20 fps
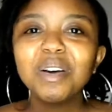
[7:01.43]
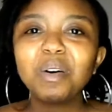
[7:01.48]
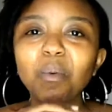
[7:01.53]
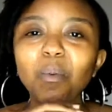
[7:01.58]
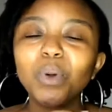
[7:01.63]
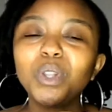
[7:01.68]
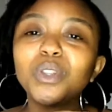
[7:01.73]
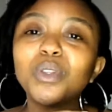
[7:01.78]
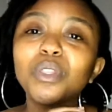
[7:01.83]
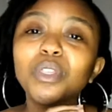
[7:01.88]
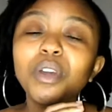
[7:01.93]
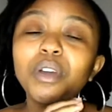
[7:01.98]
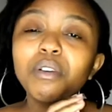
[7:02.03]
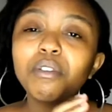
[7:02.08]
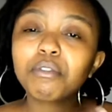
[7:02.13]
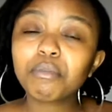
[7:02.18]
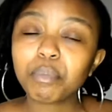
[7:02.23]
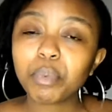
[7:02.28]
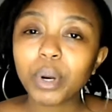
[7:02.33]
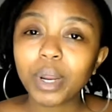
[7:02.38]
When you think
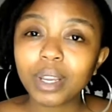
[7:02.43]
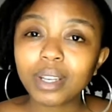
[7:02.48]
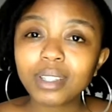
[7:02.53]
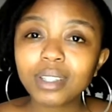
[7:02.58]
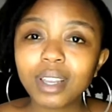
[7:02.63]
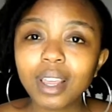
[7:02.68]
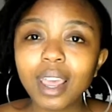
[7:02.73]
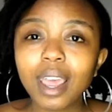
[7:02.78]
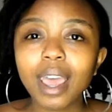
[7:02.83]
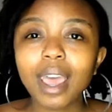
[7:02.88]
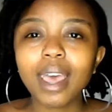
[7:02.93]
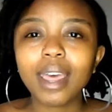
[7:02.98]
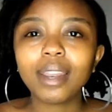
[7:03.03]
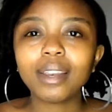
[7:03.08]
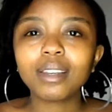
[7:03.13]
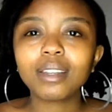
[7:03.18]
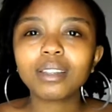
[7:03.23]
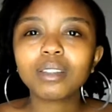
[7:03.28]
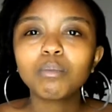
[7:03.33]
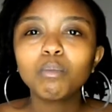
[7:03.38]
of bread
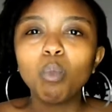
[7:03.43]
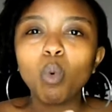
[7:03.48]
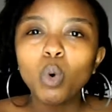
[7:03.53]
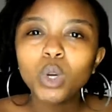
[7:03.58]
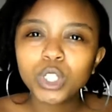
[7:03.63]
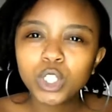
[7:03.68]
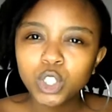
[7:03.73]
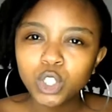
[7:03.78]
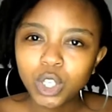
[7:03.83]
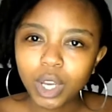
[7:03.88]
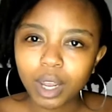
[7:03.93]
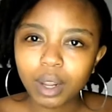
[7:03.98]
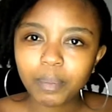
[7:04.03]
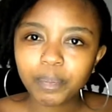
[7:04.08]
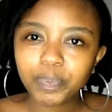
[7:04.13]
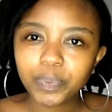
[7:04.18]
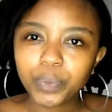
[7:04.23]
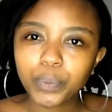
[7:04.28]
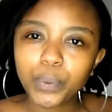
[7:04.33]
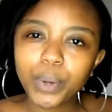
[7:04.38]
and moisture,
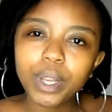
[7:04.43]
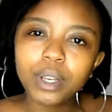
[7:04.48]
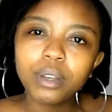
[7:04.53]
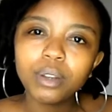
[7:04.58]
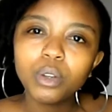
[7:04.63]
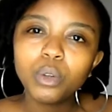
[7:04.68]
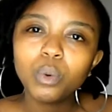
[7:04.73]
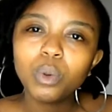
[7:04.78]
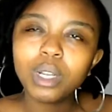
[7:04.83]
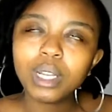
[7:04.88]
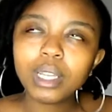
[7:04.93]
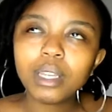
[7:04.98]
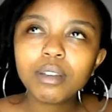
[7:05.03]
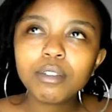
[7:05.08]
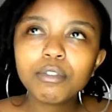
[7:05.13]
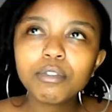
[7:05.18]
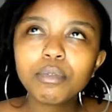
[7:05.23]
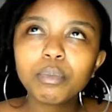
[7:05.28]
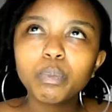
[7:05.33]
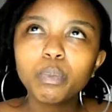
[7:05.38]
when you
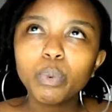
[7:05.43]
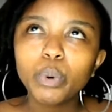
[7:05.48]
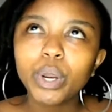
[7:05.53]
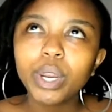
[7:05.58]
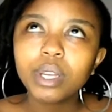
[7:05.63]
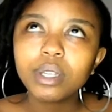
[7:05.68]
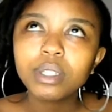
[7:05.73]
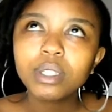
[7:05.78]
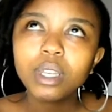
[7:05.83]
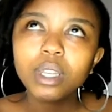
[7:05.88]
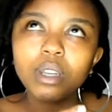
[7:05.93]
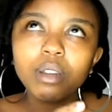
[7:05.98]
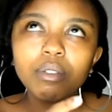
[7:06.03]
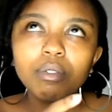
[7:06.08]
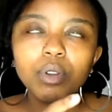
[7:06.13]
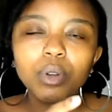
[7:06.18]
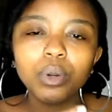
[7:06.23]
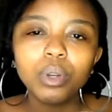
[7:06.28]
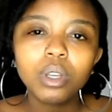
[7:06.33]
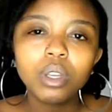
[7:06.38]
leave bread in a
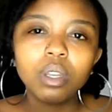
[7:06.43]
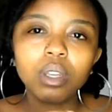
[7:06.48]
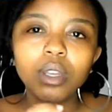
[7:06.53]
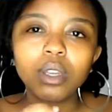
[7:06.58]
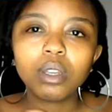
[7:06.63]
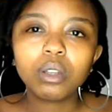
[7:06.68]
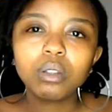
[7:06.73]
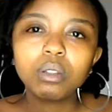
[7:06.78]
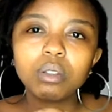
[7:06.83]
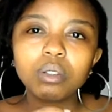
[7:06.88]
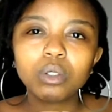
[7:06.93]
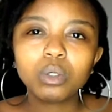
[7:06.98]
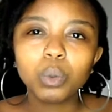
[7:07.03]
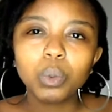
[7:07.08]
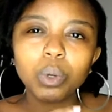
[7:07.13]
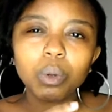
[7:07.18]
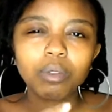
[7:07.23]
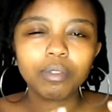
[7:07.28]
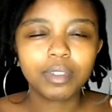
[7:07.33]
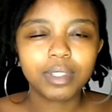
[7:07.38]
very
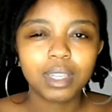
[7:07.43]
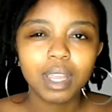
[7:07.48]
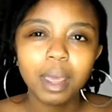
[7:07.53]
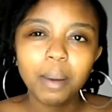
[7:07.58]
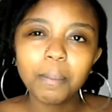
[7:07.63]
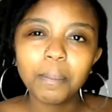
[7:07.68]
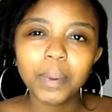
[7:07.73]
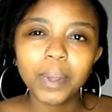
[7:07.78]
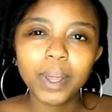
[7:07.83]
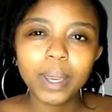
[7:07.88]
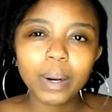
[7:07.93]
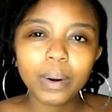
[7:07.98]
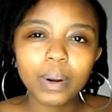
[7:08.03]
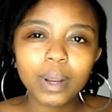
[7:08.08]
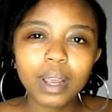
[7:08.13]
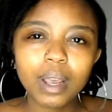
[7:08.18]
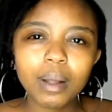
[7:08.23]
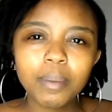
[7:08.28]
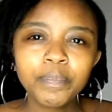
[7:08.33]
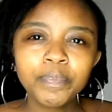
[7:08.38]
sort of damp
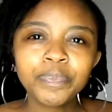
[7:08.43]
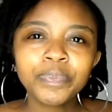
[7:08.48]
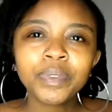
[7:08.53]
area,